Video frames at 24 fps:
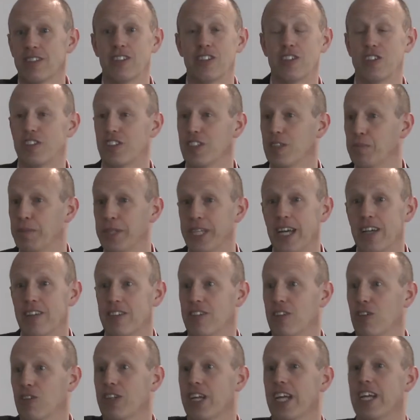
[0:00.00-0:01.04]
and their GPS
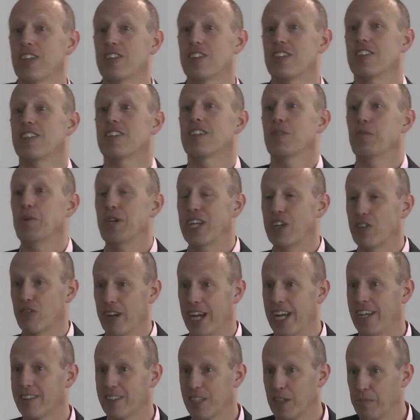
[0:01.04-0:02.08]
locations, and we
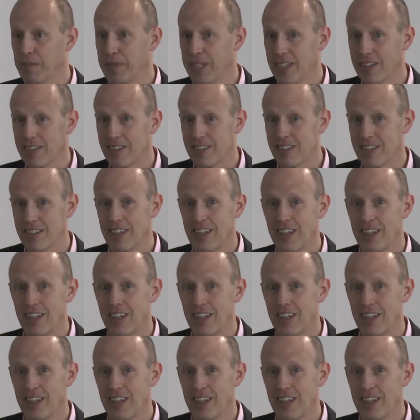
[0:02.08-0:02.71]
grant them this,